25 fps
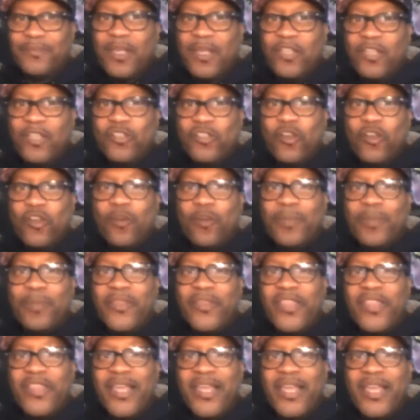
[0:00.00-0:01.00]
Right.
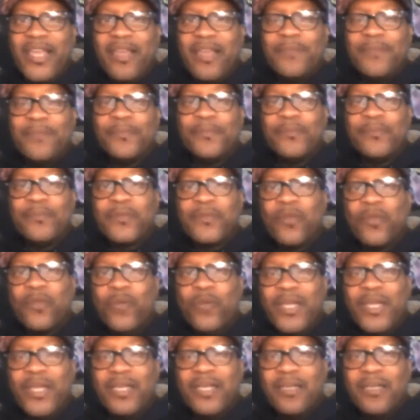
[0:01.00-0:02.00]
But then
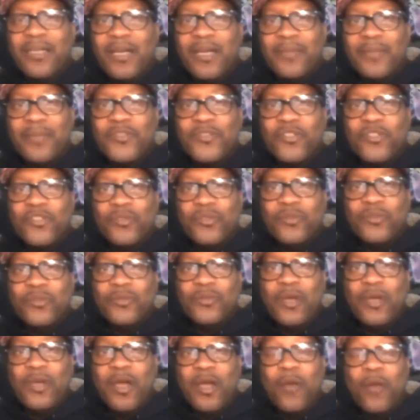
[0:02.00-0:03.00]
when it comes
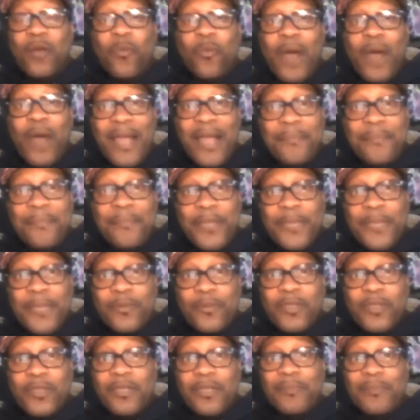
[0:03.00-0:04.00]
to white
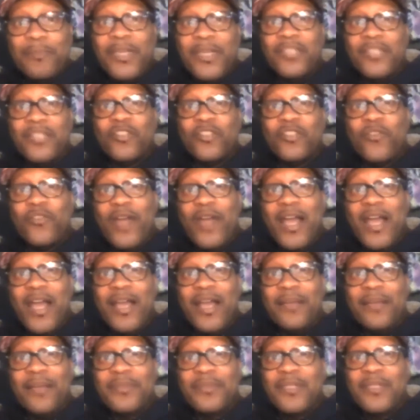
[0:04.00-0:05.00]
people committing
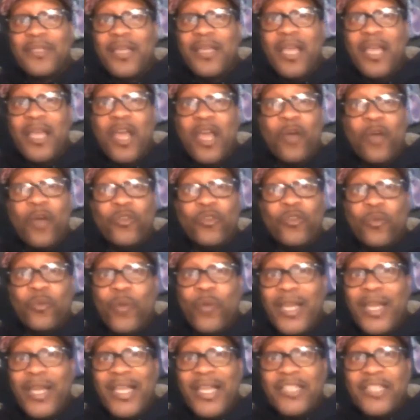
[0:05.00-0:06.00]
crimes, the
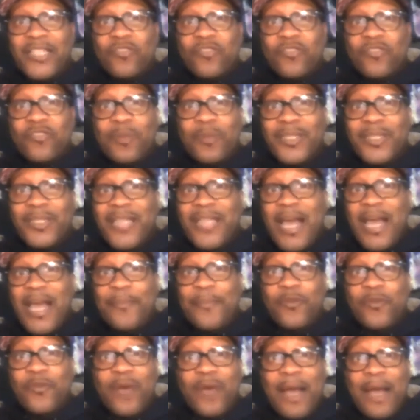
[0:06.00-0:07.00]
way they stormed the
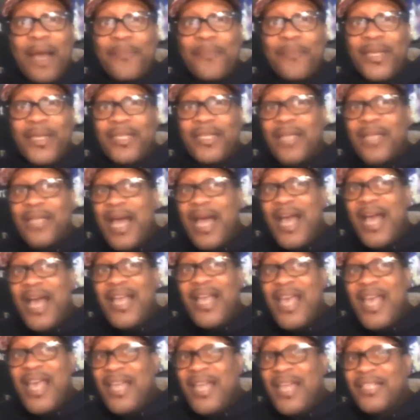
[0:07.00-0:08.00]
Capitol, I mean,
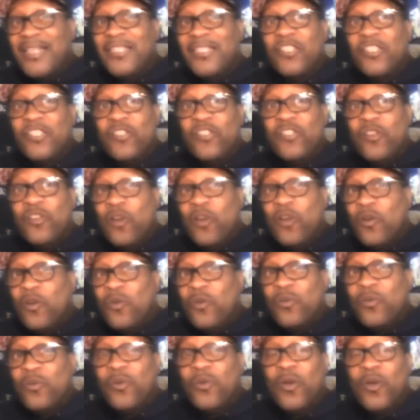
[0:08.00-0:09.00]
I had
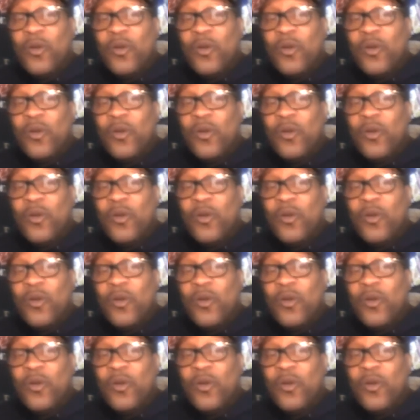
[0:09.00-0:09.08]
no